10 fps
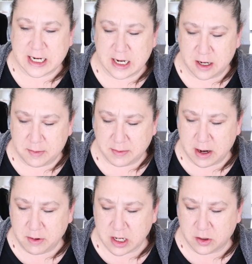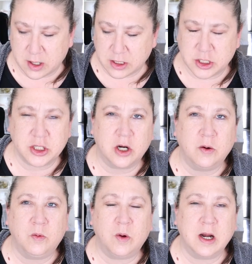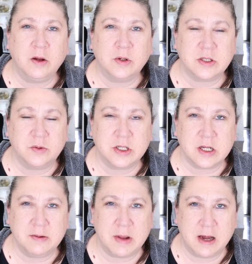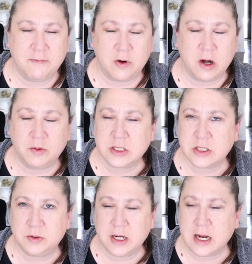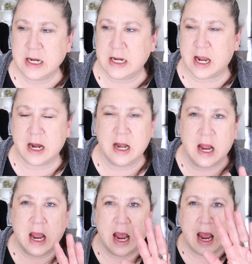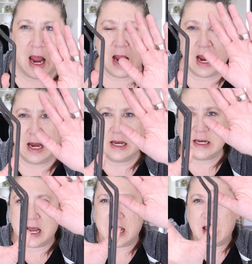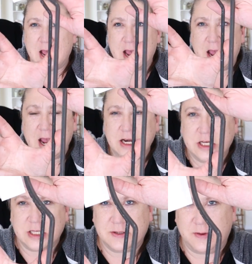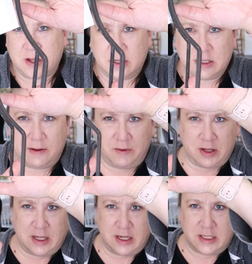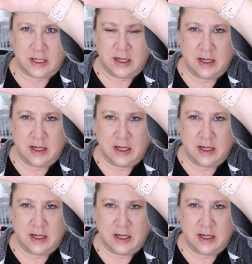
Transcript: item, I'm not really quite sure what it was originally made for. It was $3.99, and I just fell in love with it.